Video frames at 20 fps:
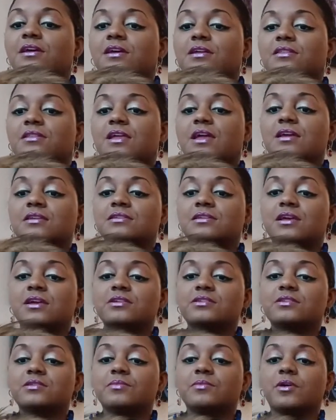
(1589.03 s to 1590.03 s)
Next
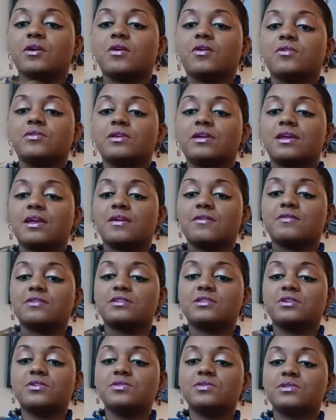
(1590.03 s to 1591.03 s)
customer only gave it
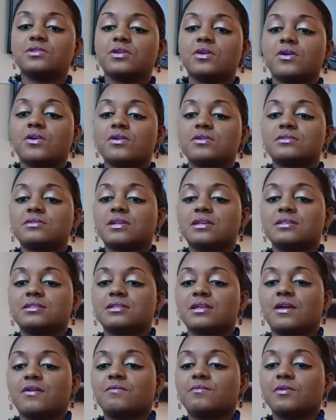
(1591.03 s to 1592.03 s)
2 stars. They
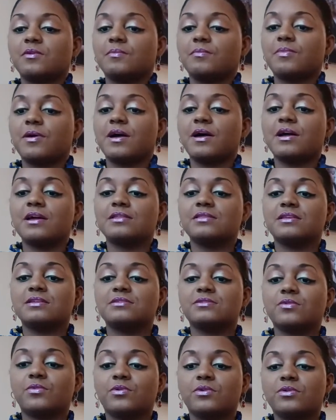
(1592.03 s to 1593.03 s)
said, I've been buying
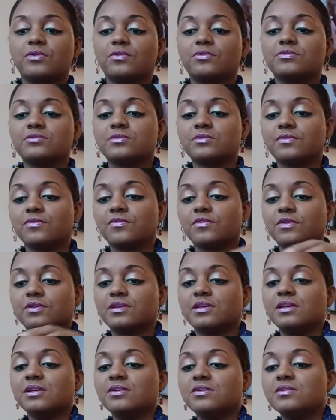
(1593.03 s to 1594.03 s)
these oils for
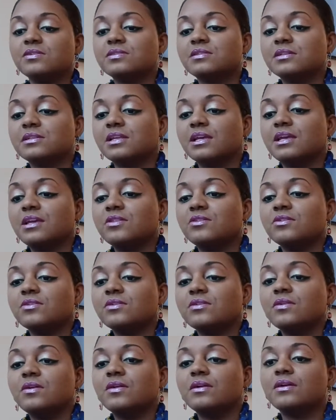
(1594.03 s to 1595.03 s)
years, and
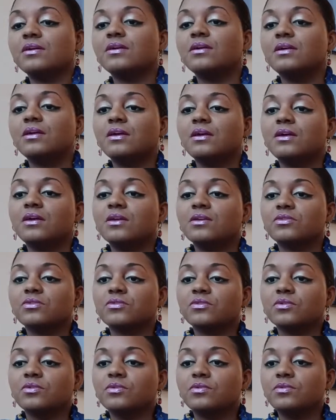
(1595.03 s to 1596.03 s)
either
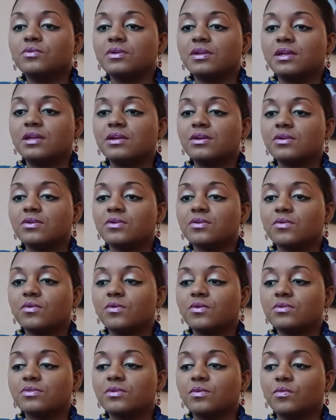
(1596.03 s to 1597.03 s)
through here
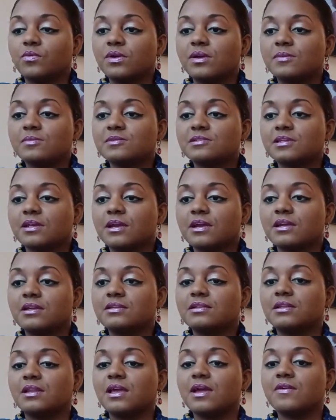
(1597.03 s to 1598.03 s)
or the
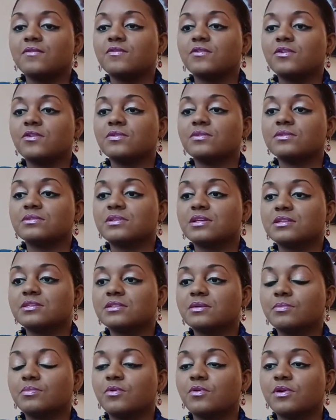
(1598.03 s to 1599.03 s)
website, never
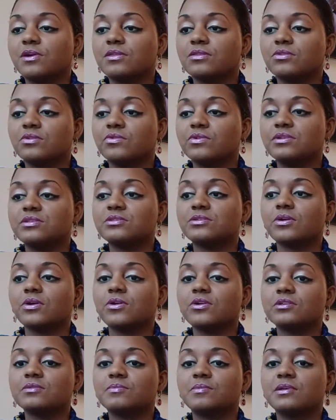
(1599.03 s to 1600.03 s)
disappoint. 3
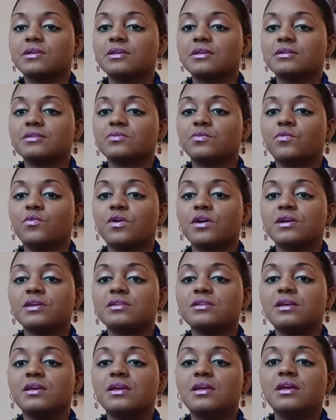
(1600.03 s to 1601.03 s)
stars because
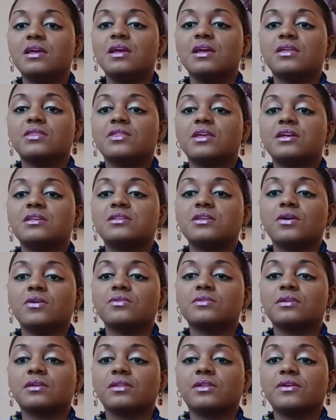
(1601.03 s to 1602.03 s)
1, they
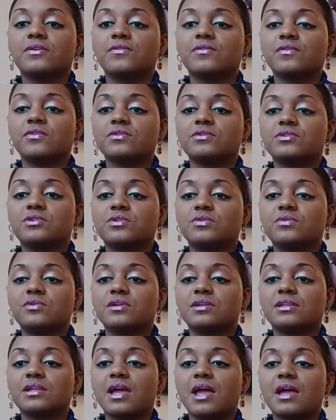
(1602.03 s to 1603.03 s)
don't deliver to
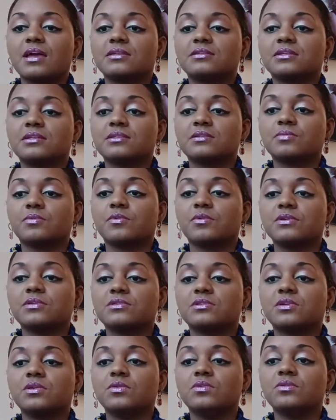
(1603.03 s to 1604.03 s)
an access point.
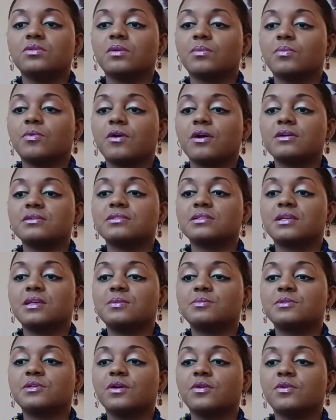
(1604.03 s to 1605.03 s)
2, the price
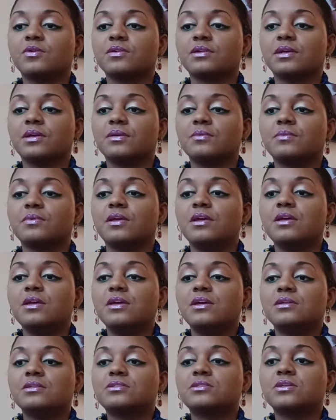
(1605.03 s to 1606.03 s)
keeps going up.
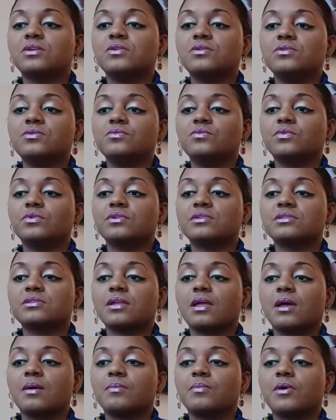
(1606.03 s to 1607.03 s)
Soon we'll
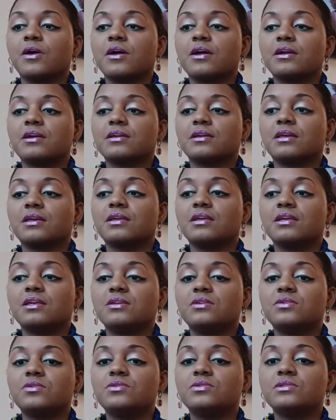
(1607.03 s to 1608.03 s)
stop buying it. It
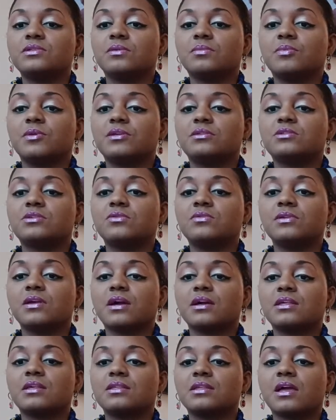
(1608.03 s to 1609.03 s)
used to be
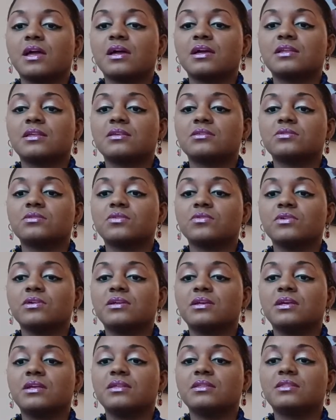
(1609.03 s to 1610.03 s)
$2.99, and
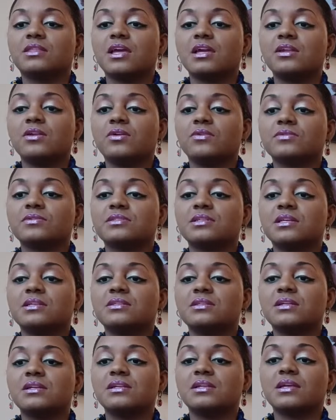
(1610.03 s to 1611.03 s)
3, they don't
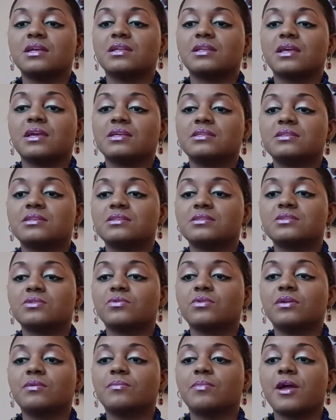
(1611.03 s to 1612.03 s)
send it in a
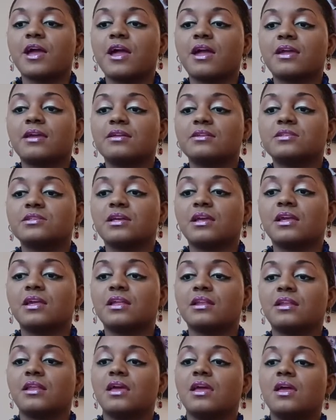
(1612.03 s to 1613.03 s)
discreet package,
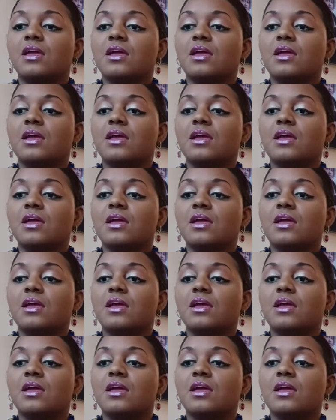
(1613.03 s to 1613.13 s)
and